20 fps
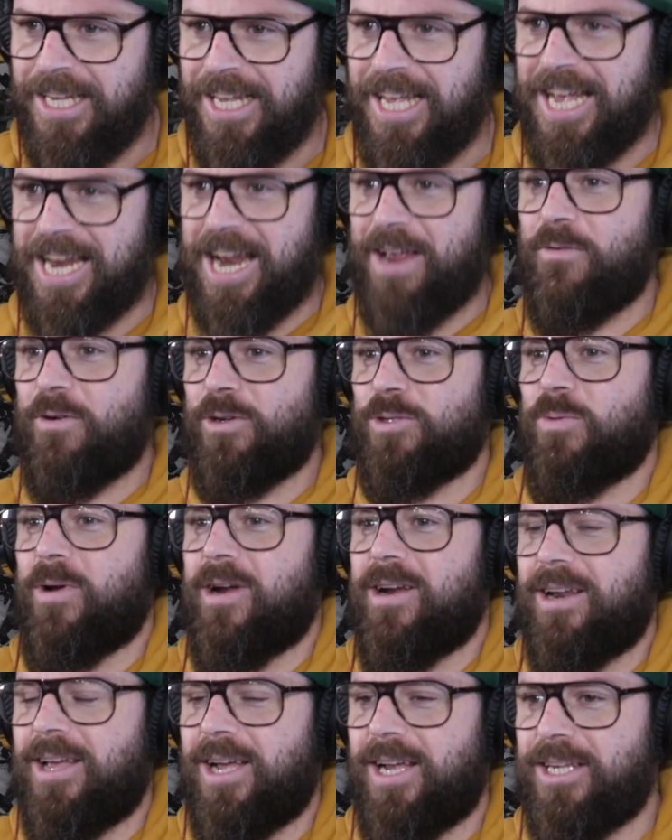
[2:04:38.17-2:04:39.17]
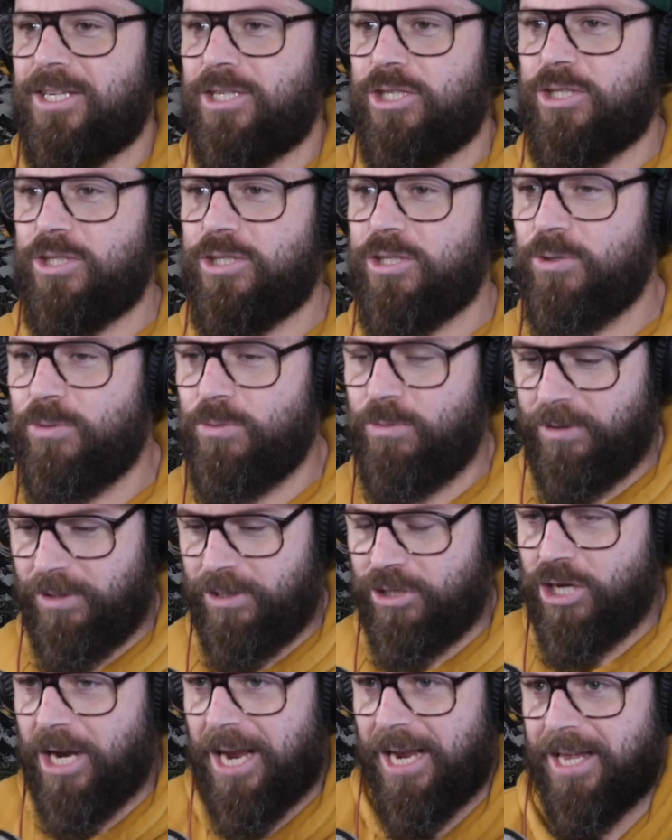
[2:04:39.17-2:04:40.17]
And everyone's wearing like a suit
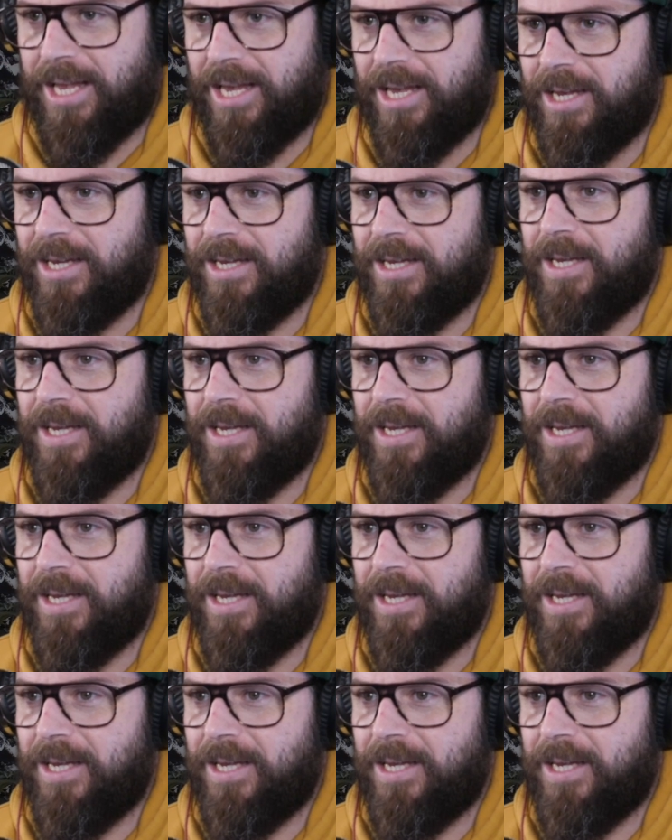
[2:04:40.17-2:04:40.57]
jacket,